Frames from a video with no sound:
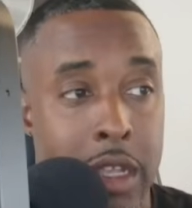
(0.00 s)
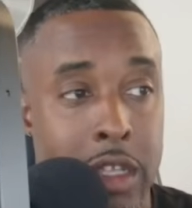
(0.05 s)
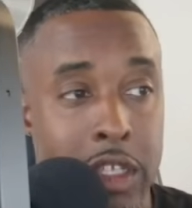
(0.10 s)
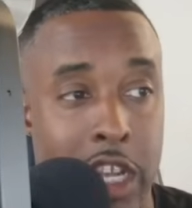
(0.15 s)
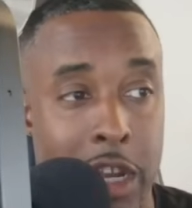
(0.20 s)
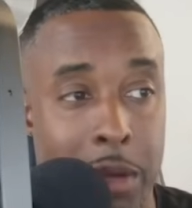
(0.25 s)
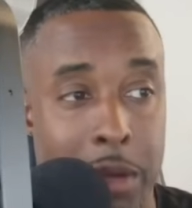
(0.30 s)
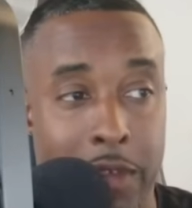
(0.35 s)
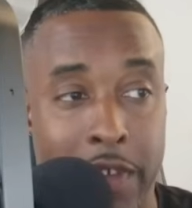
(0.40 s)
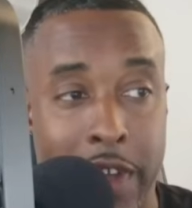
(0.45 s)

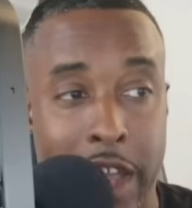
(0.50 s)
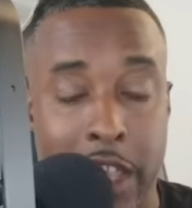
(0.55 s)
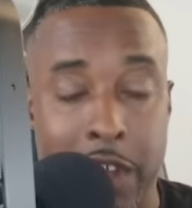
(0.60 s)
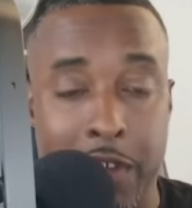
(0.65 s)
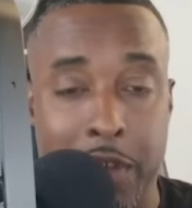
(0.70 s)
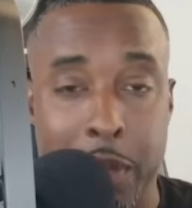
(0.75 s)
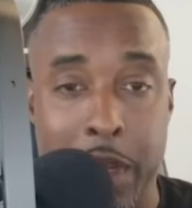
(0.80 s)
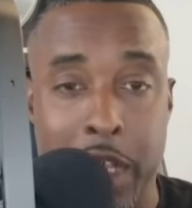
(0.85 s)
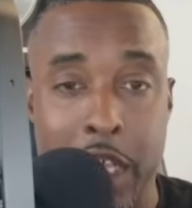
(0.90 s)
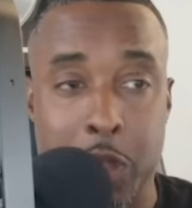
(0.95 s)
Jeremy
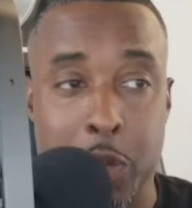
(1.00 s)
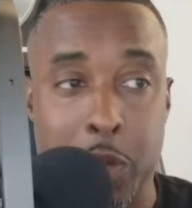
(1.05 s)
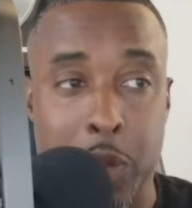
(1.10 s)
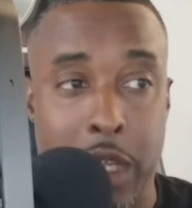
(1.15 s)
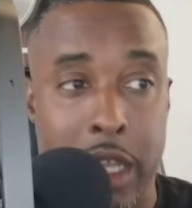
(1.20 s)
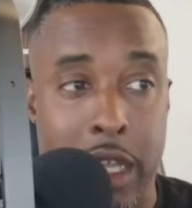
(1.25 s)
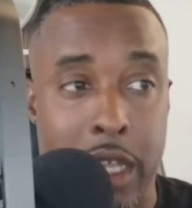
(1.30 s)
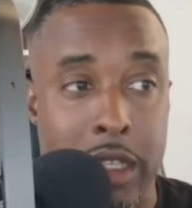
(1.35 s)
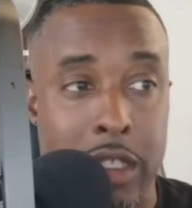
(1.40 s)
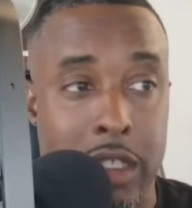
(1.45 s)
Fowler from
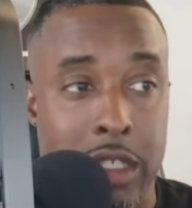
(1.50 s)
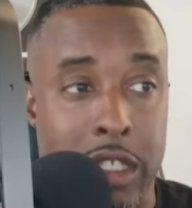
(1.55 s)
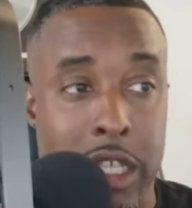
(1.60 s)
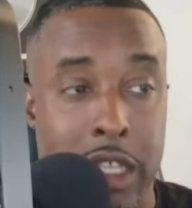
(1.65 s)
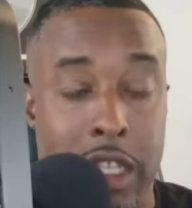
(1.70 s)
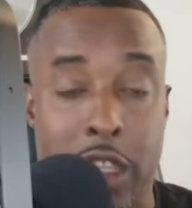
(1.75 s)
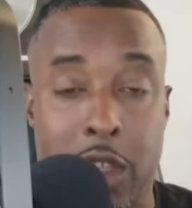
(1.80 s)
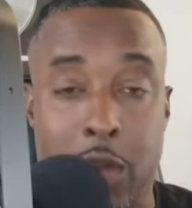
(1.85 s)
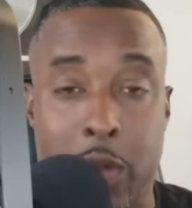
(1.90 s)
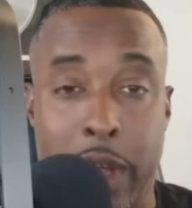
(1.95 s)
ESPN
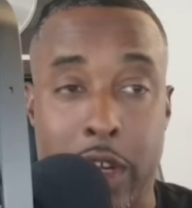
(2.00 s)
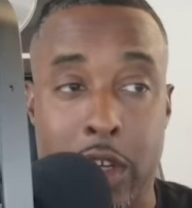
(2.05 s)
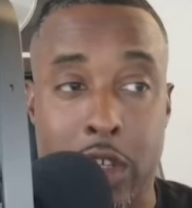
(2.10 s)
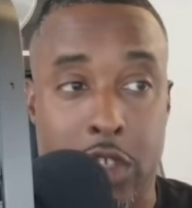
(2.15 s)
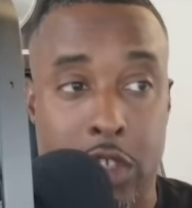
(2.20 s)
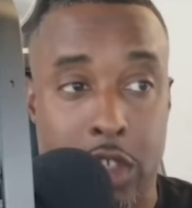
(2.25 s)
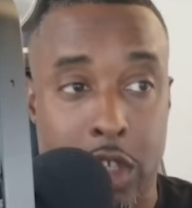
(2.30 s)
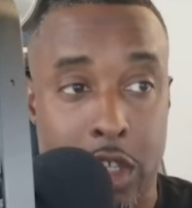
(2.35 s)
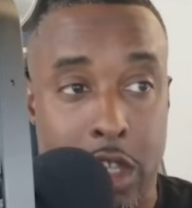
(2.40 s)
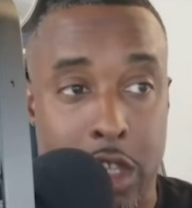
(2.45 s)
said that the
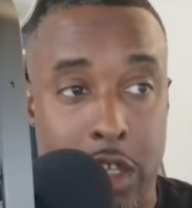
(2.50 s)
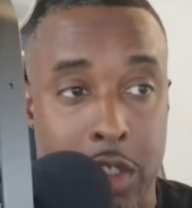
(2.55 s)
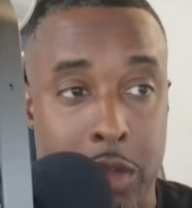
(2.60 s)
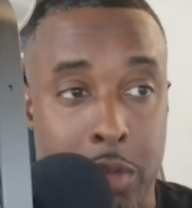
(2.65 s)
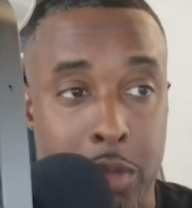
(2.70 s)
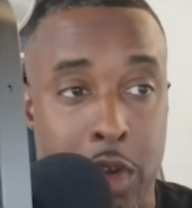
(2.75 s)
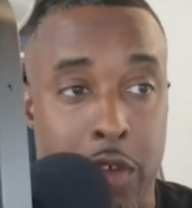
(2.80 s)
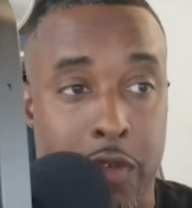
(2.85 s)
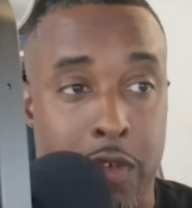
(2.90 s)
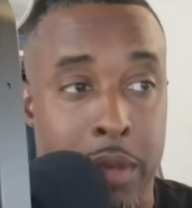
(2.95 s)
Raiders should look
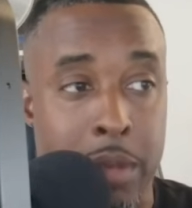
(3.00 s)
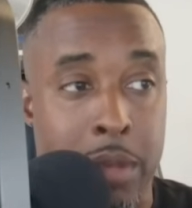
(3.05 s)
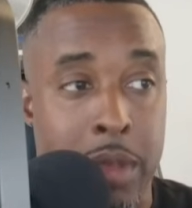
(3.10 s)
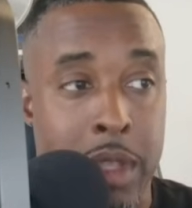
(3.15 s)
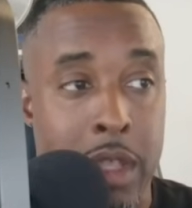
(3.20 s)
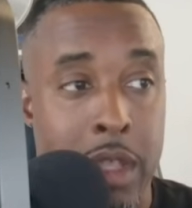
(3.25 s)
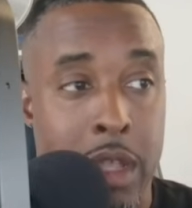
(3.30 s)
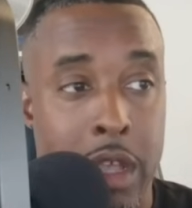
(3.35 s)
to move him.